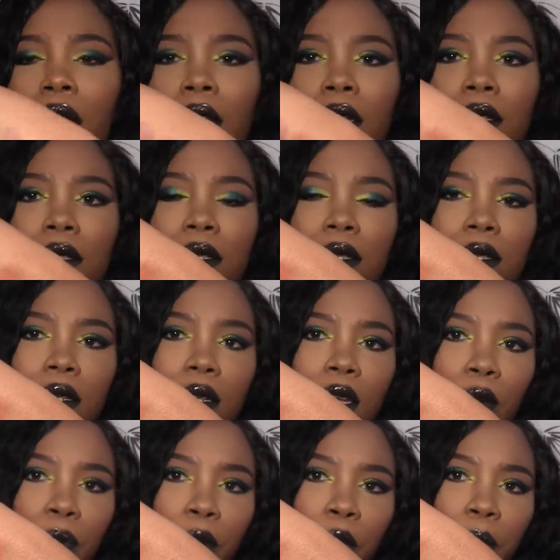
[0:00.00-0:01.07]
that's
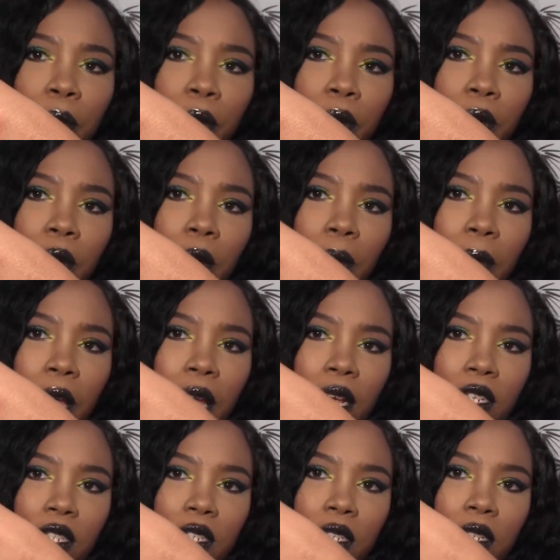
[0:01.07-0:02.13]
Purple
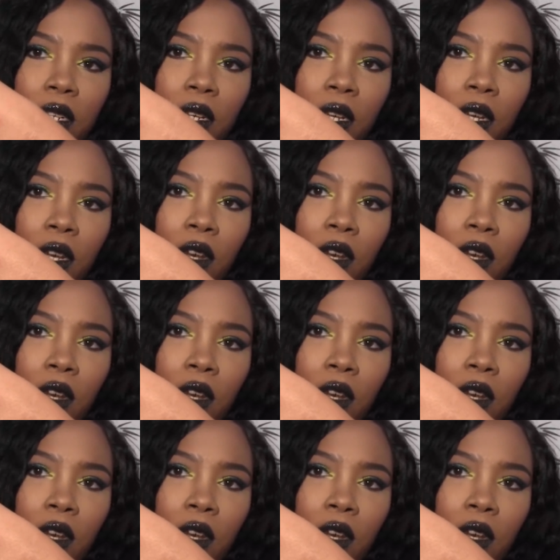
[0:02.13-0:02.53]
Passion